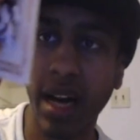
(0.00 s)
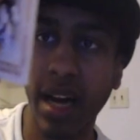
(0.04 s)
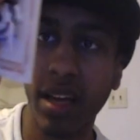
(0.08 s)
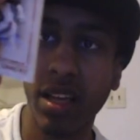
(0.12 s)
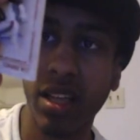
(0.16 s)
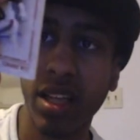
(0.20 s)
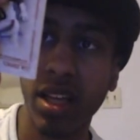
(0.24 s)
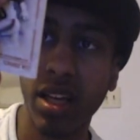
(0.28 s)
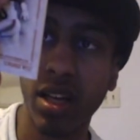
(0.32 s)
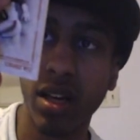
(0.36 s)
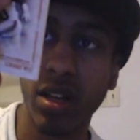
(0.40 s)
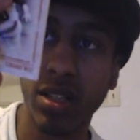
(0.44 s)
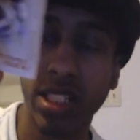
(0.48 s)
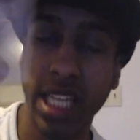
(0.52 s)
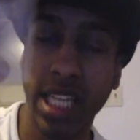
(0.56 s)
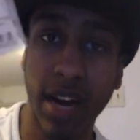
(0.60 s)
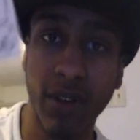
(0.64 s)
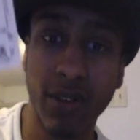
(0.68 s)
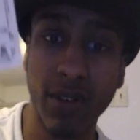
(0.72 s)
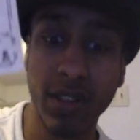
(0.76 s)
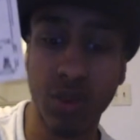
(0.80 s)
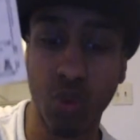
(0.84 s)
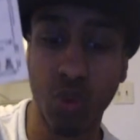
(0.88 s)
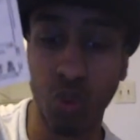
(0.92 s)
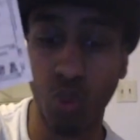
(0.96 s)
here?
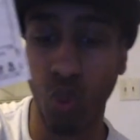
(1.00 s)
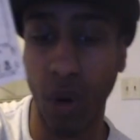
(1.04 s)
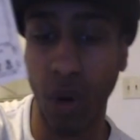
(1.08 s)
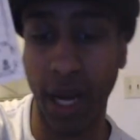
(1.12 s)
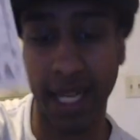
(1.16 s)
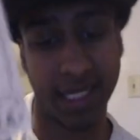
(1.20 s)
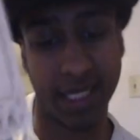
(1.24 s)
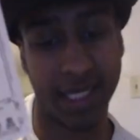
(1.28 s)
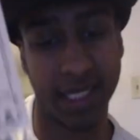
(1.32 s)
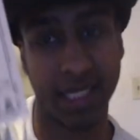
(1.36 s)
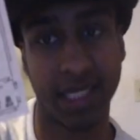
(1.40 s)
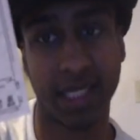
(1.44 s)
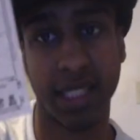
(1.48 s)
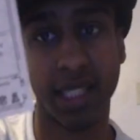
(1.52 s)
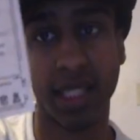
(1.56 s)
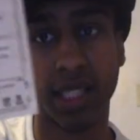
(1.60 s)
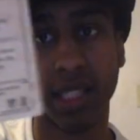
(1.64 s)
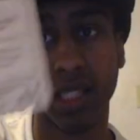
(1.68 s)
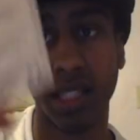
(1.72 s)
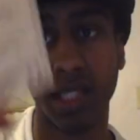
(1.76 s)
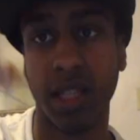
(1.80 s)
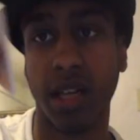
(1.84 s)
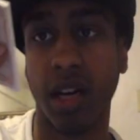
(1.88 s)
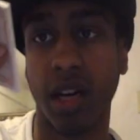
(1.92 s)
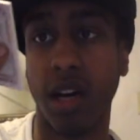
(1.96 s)
Terrence West.
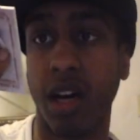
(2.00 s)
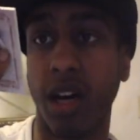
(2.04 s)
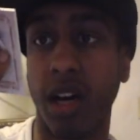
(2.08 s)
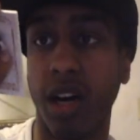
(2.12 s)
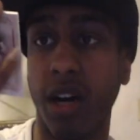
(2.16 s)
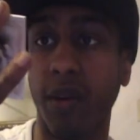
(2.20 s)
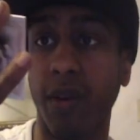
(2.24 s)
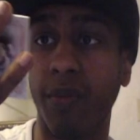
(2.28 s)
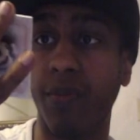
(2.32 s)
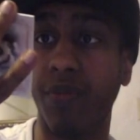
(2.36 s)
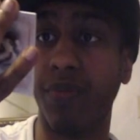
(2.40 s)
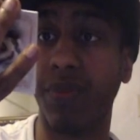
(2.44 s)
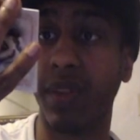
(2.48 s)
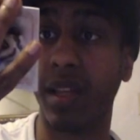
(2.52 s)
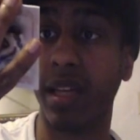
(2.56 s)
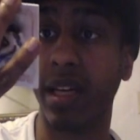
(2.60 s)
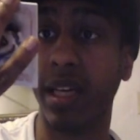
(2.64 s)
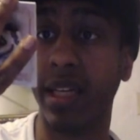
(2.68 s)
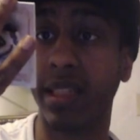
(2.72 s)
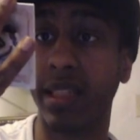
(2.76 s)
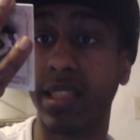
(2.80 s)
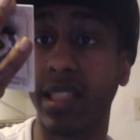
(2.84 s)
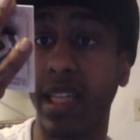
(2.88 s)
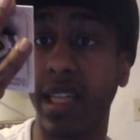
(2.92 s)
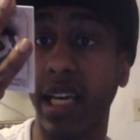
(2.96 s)

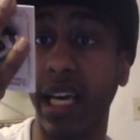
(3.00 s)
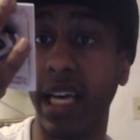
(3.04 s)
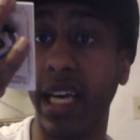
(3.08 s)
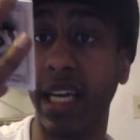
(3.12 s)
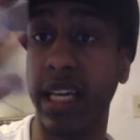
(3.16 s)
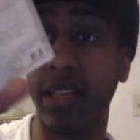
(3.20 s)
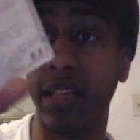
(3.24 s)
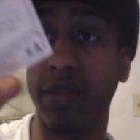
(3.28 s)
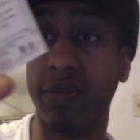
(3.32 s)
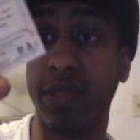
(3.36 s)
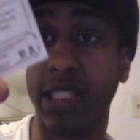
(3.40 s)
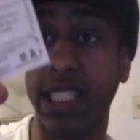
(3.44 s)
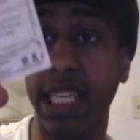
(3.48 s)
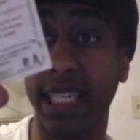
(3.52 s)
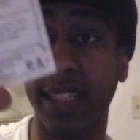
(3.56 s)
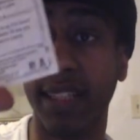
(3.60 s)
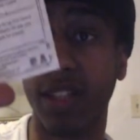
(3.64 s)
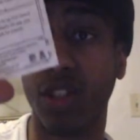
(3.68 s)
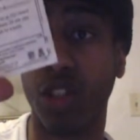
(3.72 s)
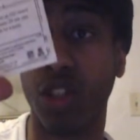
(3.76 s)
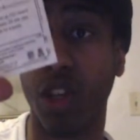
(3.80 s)
It's a signature